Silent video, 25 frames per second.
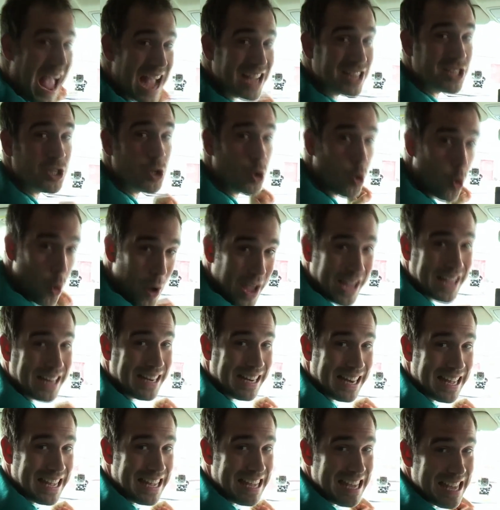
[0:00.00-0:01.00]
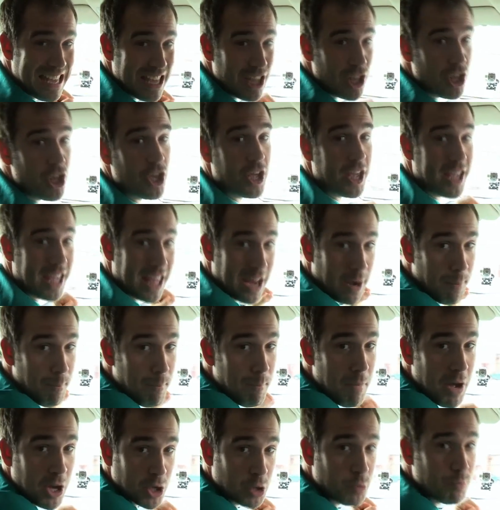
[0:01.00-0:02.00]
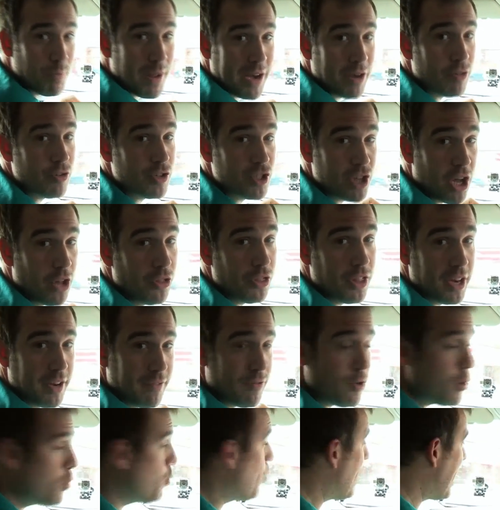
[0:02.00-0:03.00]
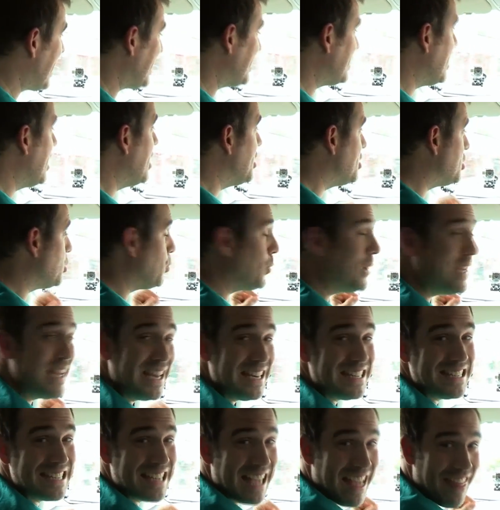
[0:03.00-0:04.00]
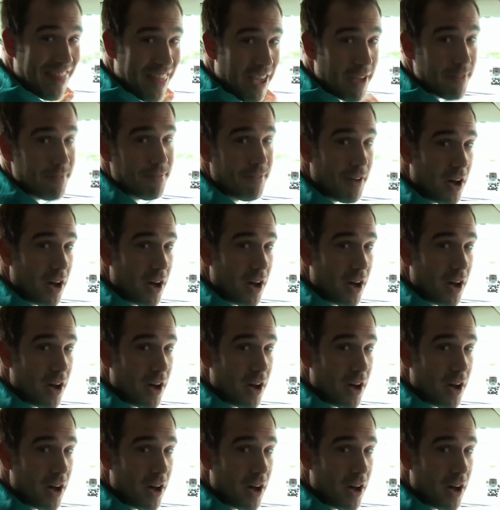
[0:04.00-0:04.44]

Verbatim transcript: act quickly, you can get a much better result than if you wait. So we need to get there